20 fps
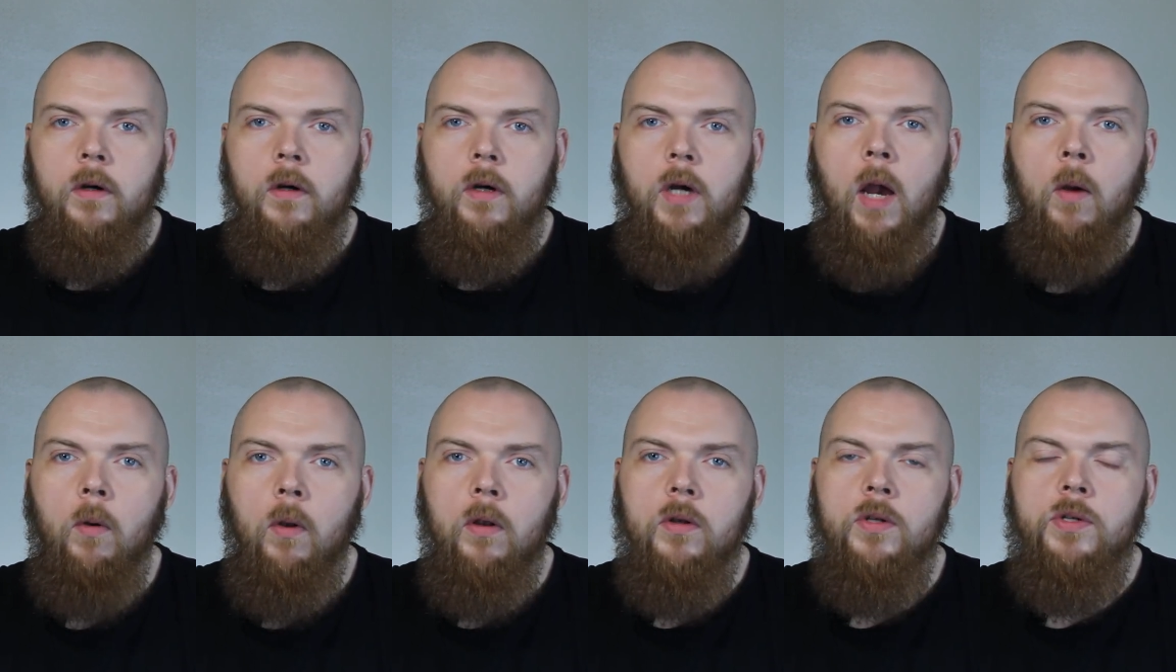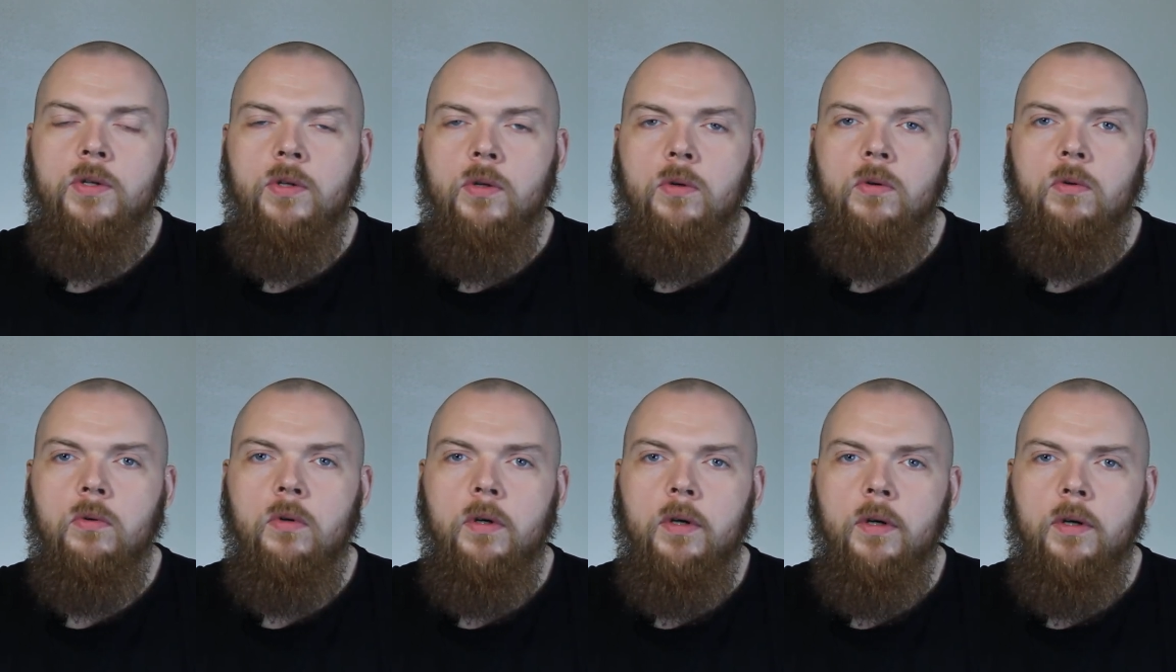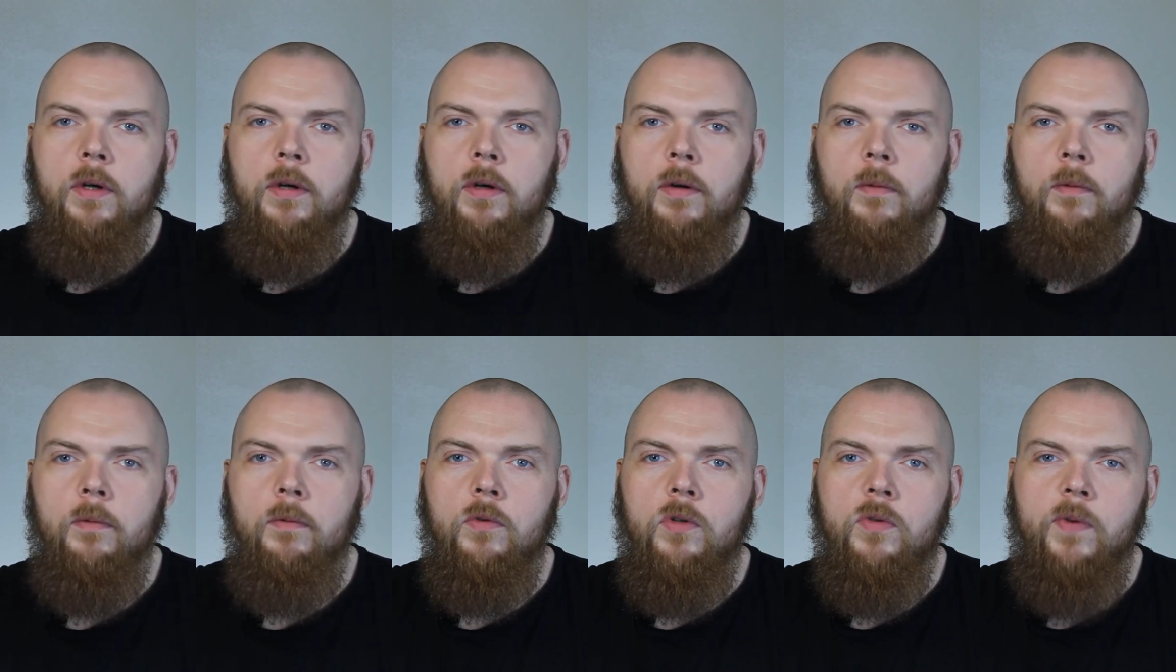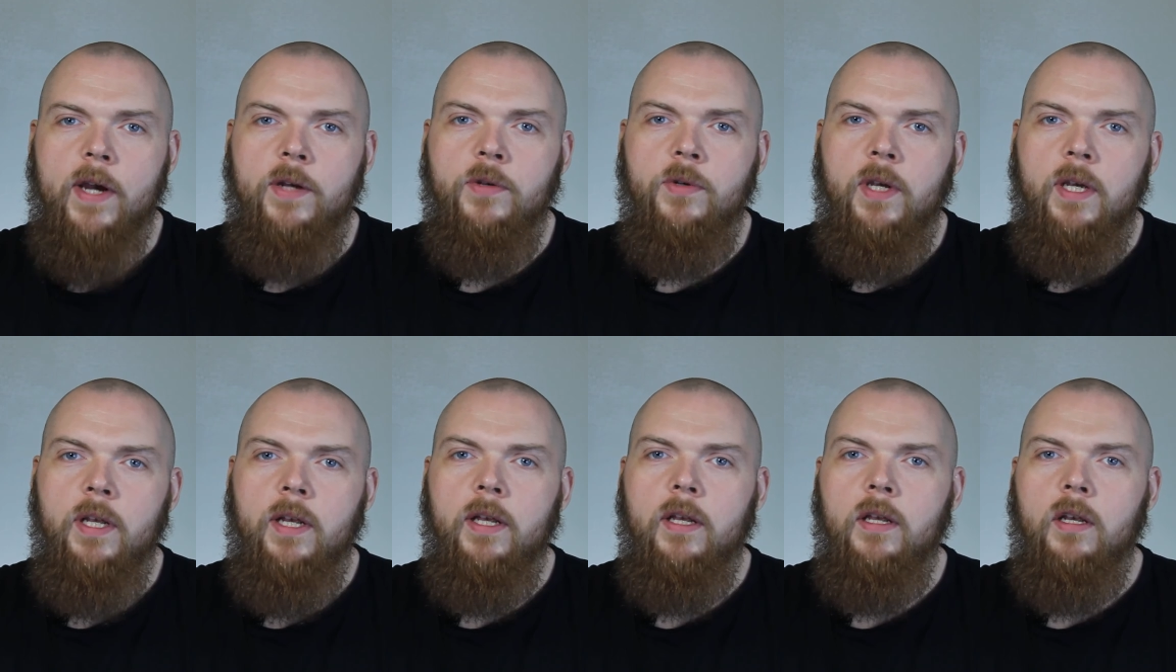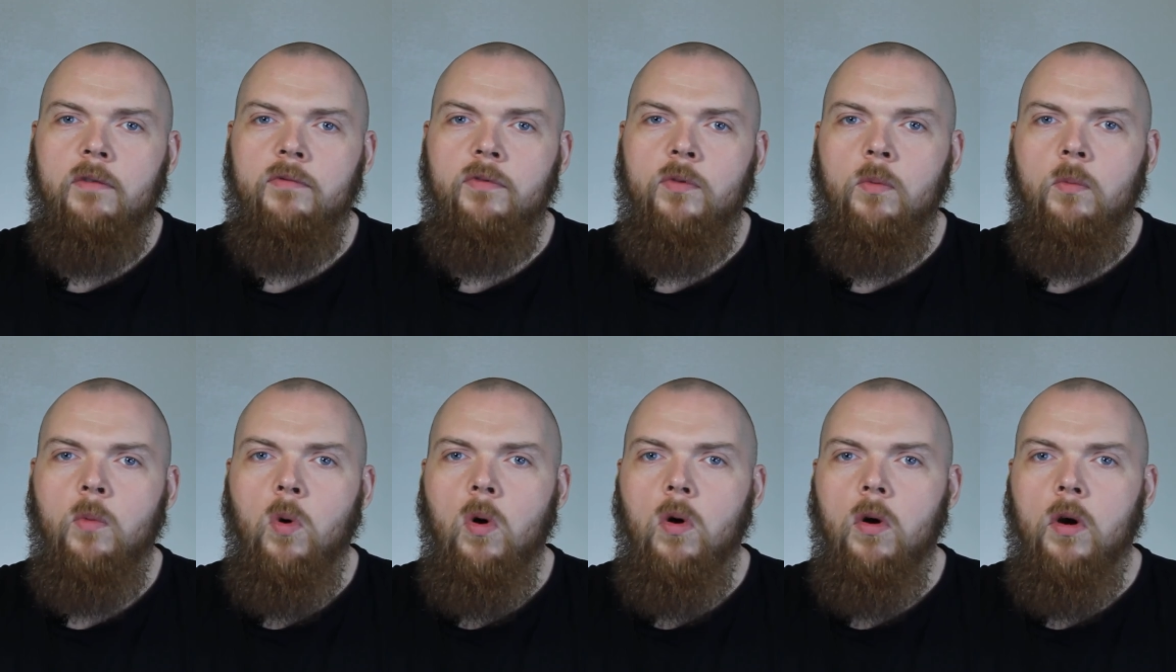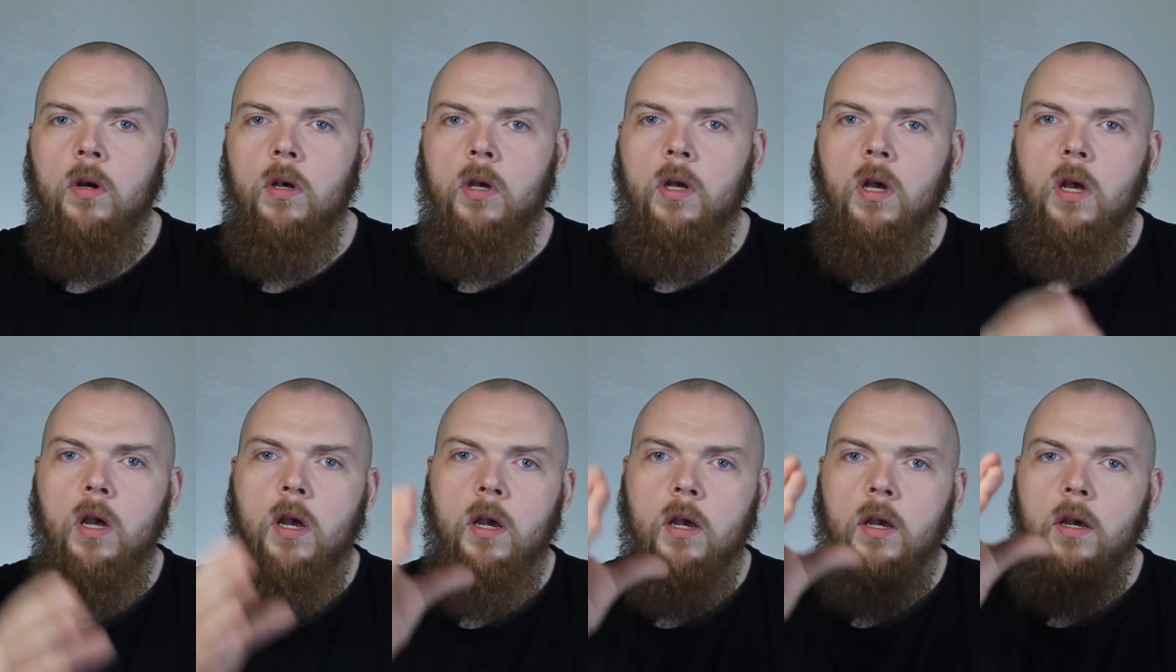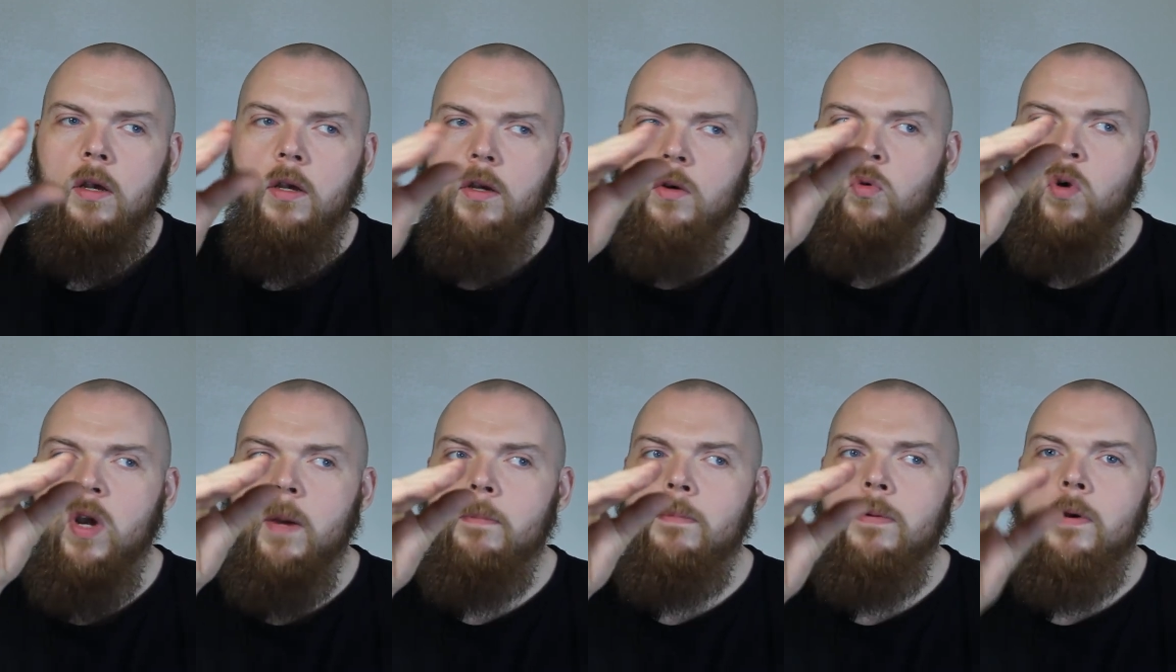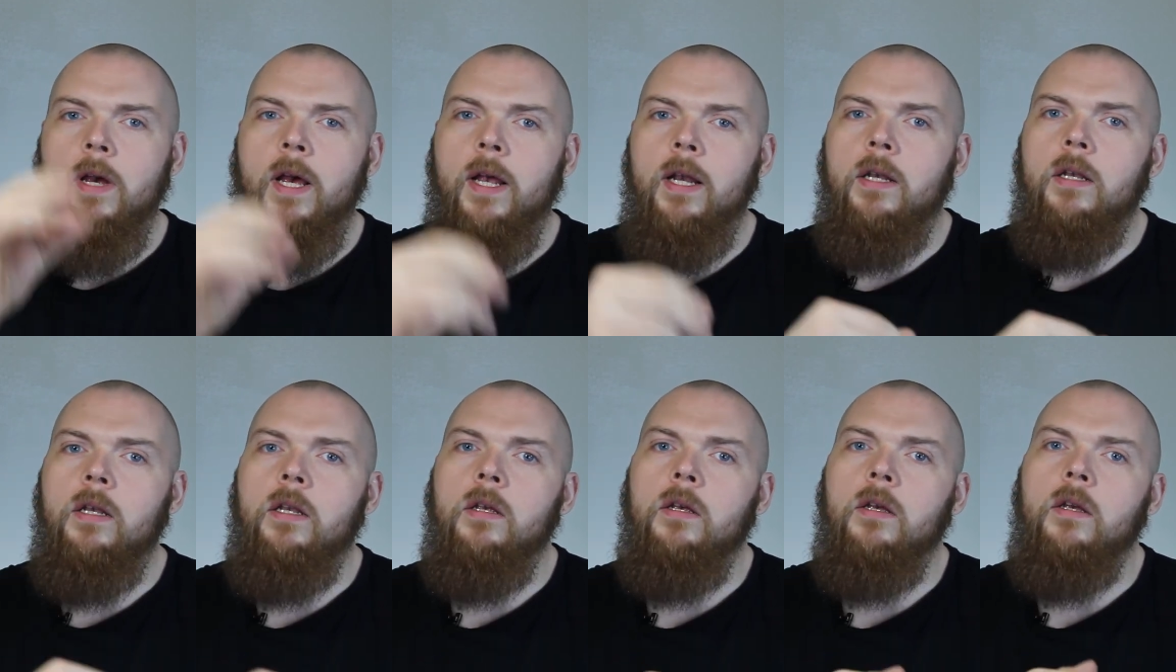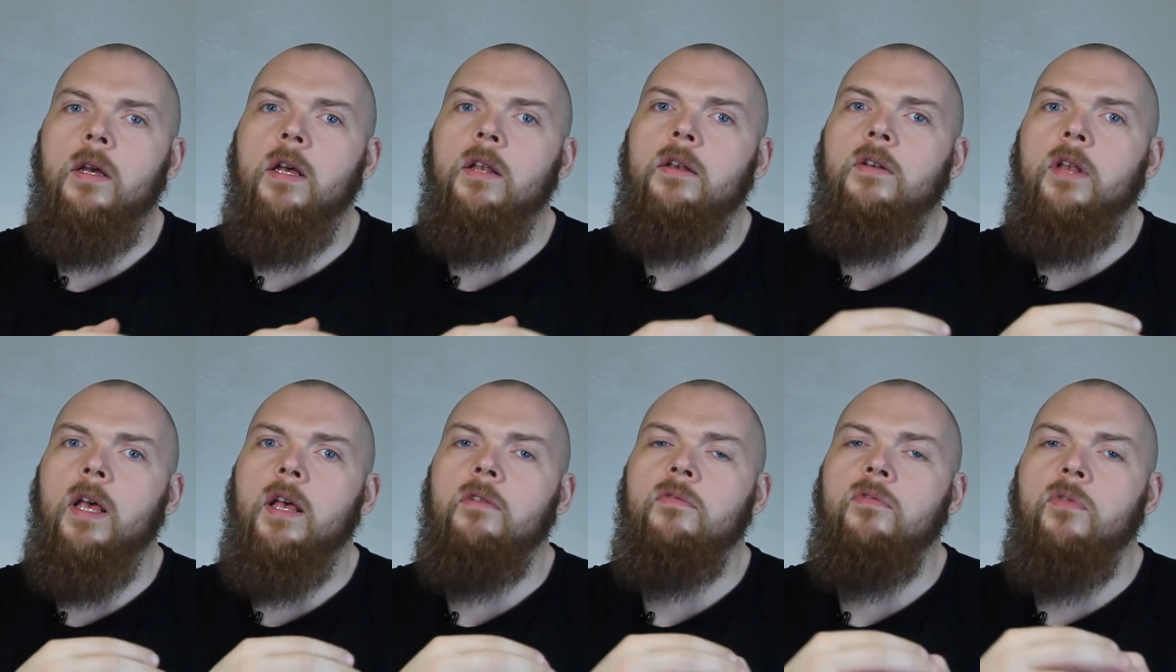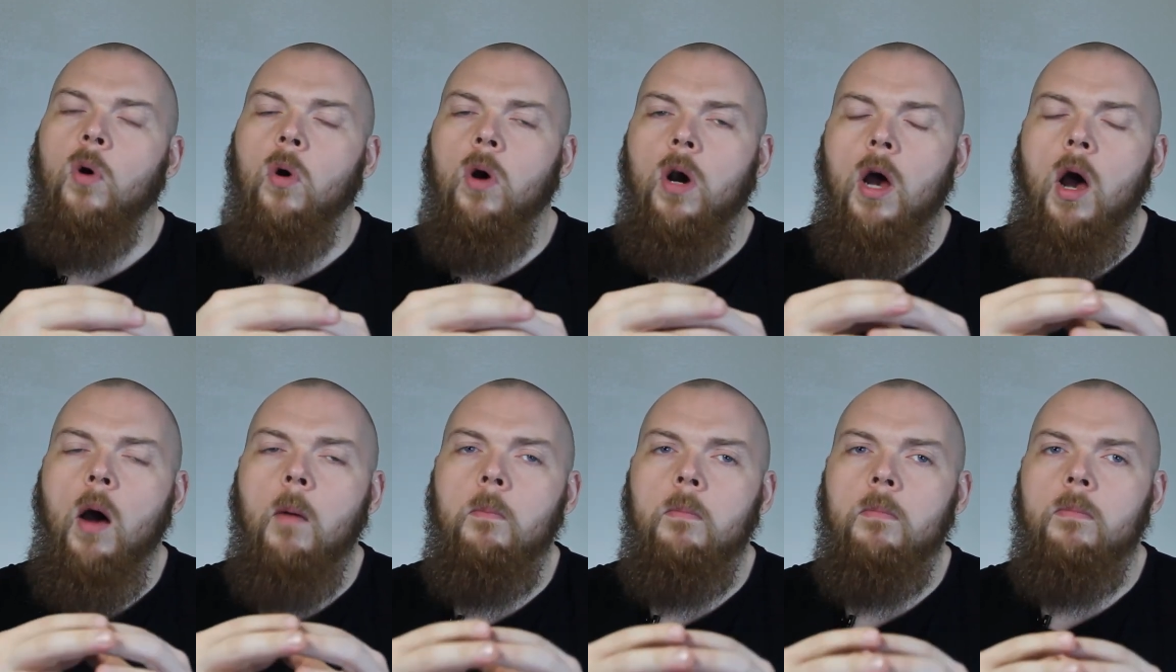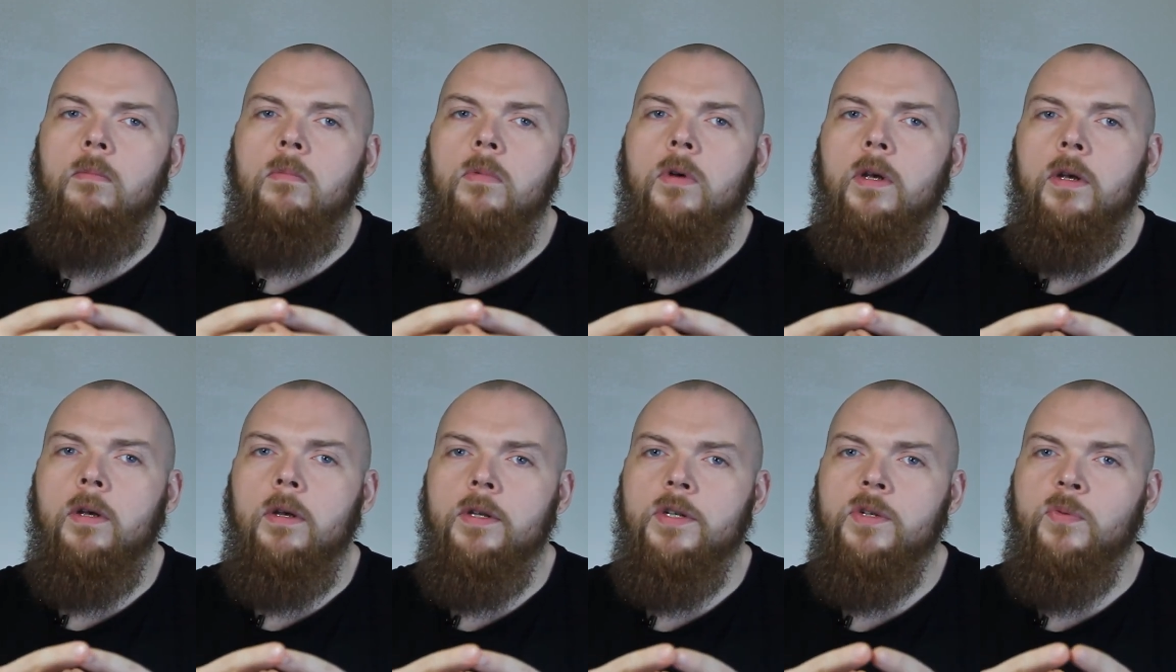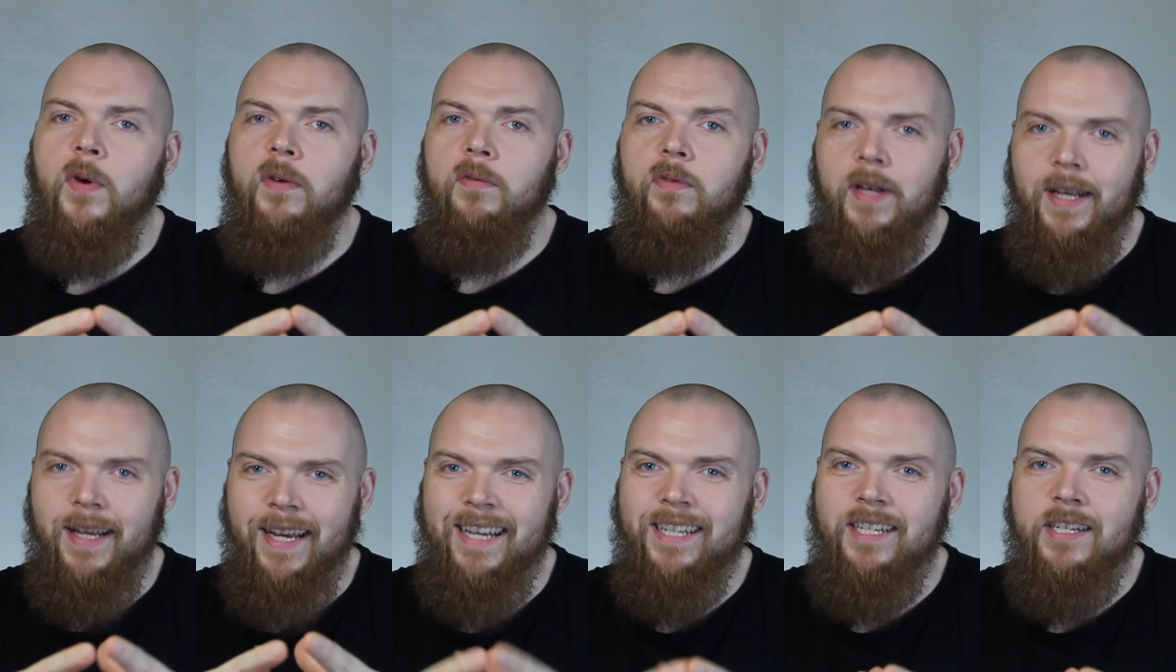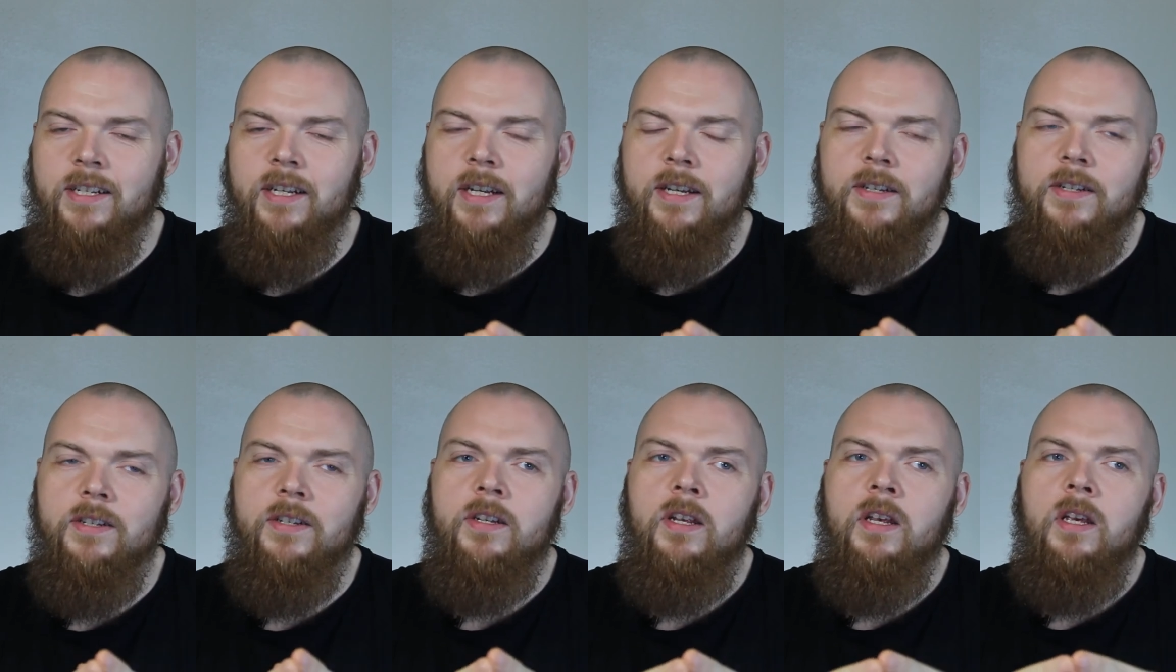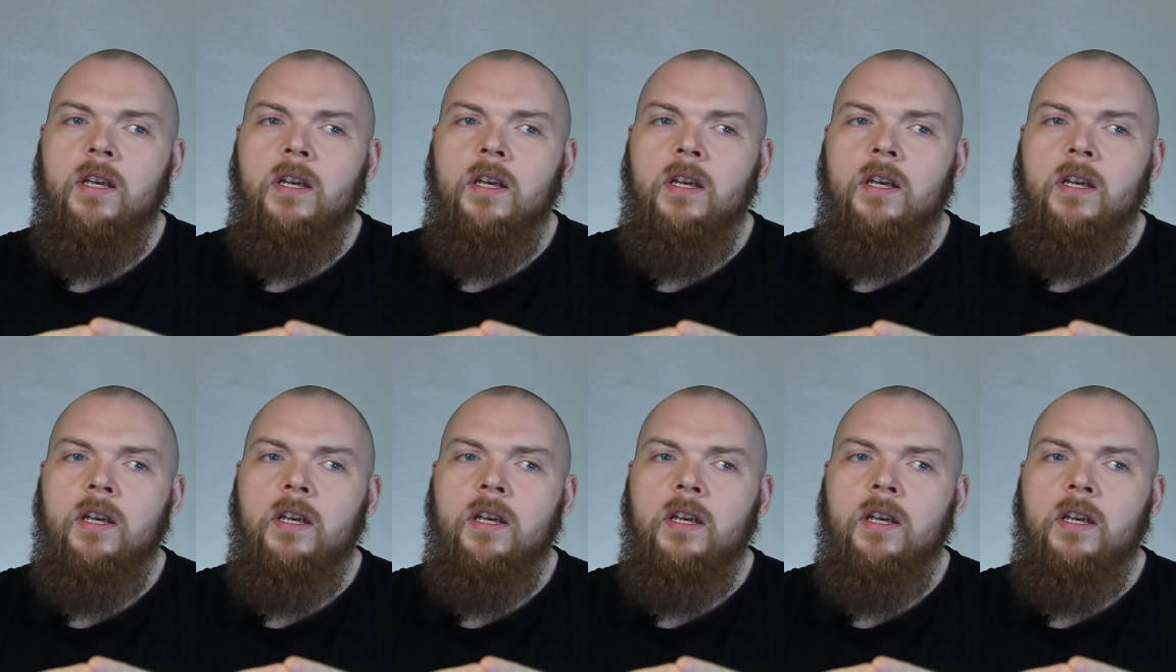I will also try to get in a few more grip and forearm strengthening exercises.